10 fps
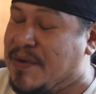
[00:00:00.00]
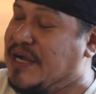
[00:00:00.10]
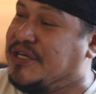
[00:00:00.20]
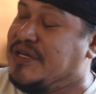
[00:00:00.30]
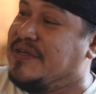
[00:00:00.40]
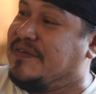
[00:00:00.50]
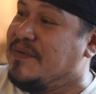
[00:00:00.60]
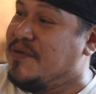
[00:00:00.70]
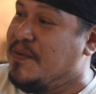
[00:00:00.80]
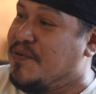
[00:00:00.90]
my genius
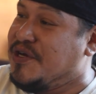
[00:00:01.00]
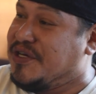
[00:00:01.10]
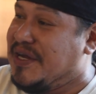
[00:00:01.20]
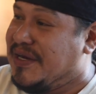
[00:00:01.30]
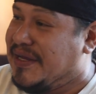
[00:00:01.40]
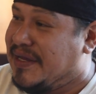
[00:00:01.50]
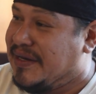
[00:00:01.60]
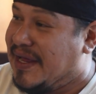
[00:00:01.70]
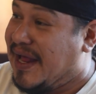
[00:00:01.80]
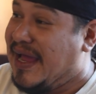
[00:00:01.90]
can be appreciated again.
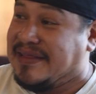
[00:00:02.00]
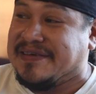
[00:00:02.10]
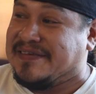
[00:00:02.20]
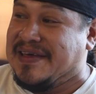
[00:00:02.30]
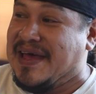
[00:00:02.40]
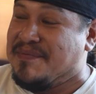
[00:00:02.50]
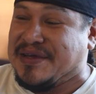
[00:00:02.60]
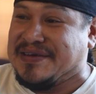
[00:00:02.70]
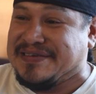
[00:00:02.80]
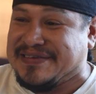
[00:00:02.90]
And I hate to say that
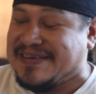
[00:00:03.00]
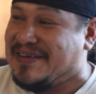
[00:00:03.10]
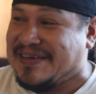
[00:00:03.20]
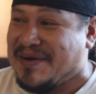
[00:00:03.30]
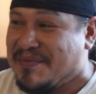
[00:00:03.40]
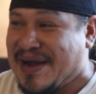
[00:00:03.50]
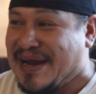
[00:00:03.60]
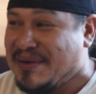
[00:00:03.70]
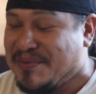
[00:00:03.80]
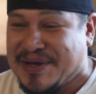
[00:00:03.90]
because it sounds like I'm
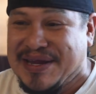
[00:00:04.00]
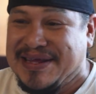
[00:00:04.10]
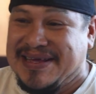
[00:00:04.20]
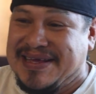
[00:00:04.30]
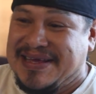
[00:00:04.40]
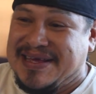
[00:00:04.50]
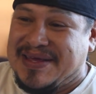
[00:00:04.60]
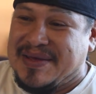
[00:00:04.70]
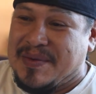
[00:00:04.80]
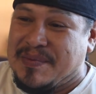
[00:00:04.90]
bragging, but
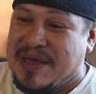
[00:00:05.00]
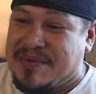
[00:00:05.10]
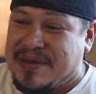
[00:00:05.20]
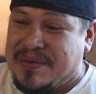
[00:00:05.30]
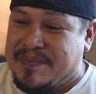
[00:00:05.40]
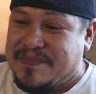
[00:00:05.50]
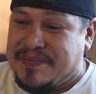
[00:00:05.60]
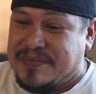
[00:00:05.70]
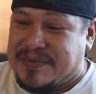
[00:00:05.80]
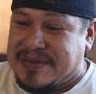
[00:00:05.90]
maybe
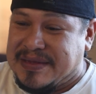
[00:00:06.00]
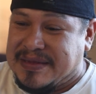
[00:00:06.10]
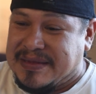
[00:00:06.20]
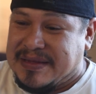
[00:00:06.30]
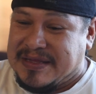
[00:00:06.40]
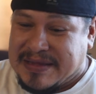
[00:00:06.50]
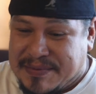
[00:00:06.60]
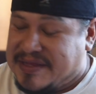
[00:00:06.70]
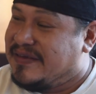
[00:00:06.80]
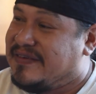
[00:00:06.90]

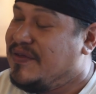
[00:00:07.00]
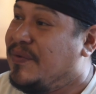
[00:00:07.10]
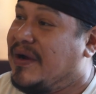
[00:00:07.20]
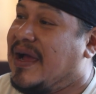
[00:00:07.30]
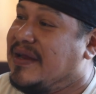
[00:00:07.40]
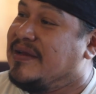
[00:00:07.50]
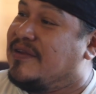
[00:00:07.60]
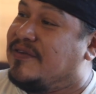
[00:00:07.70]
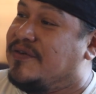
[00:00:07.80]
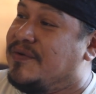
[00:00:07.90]
maybe this is the work I
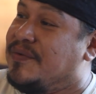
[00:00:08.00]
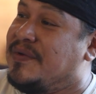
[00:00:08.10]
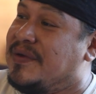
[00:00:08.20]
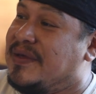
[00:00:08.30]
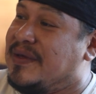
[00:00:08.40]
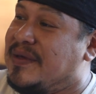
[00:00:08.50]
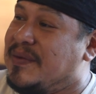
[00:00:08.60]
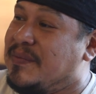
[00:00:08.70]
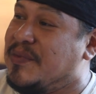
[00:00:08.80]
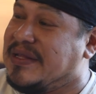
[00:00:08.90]
needed to do.
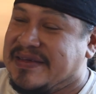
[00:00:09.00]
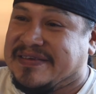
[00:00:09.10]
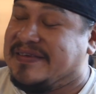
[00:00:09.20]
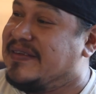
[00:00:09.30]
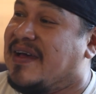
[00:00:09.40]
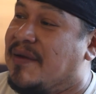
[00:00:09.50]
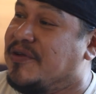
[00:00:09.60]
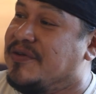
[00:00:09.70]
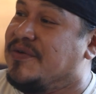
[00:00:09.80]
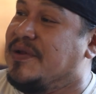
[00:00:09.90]
Exactly. But this is the time
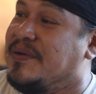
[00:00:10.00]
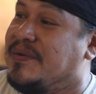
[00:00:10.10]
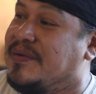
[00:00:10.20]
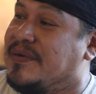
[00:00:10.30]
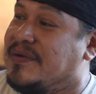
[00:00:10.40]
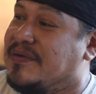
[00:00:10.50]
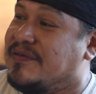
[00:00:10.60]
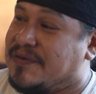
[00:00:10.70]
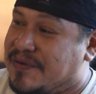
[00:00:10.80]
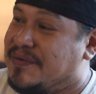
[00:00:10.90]
to do it. Exactly.
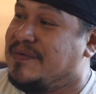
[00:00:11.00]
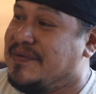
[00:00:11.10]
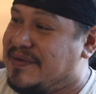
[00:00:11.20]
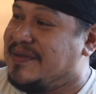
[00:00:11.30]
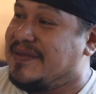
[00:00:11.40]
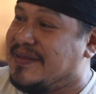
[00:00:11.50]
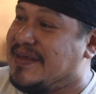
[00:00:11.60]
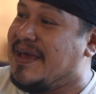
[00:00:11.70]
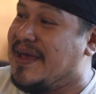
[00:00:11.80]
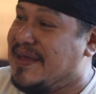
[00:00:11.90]
So
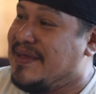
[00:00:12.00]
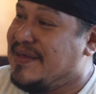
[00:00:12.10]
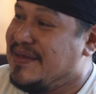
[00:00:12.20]
the genius